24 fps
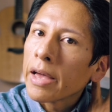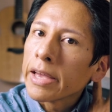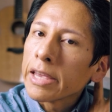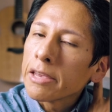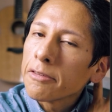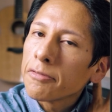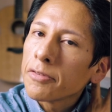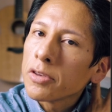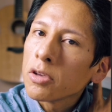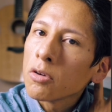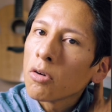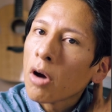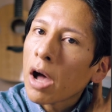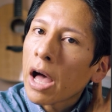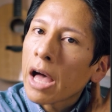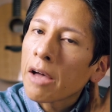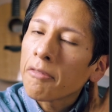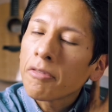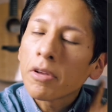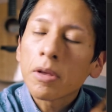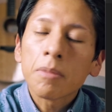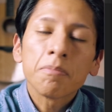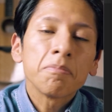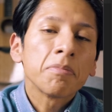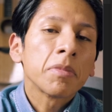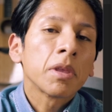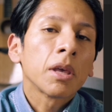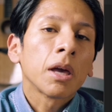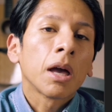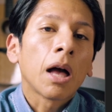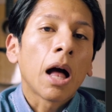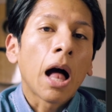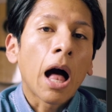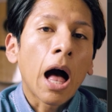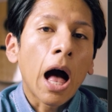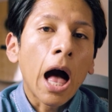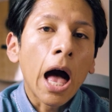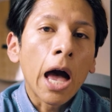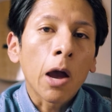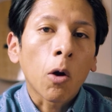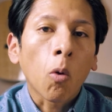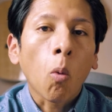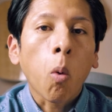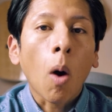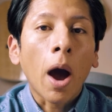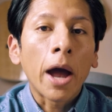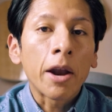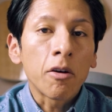If you have a
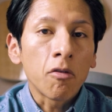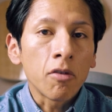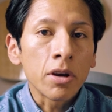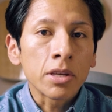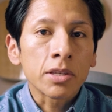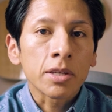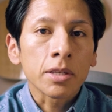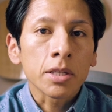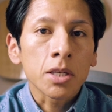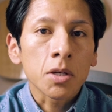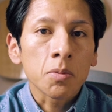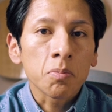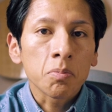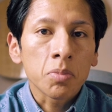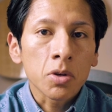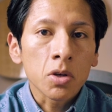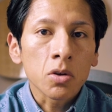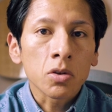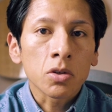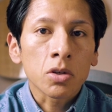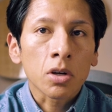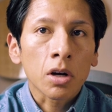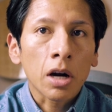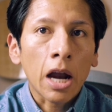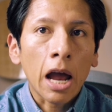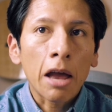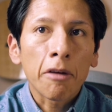quite recent computer,